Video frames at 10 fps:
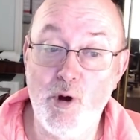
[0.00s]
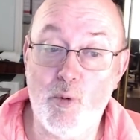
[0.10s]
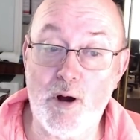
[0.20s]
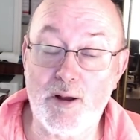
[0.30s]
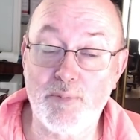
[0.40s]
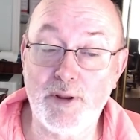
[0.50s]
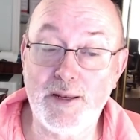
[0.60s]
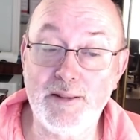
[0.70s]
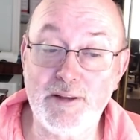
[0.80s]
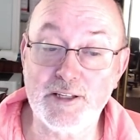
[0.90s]
while
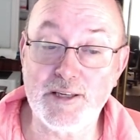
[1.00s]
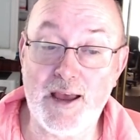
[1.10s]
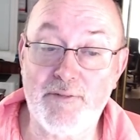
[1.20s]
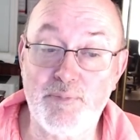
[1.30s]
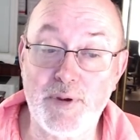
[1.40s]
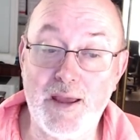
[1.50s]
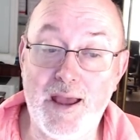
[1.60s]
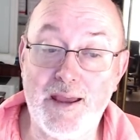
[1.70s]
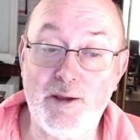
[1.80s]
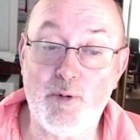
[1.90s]
completing this
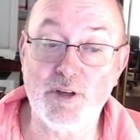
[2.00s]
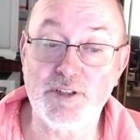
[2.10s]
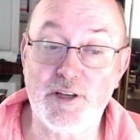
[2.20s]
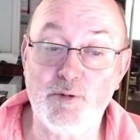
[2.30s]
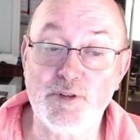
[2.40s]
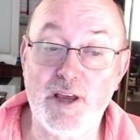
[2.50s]
FBA was that it was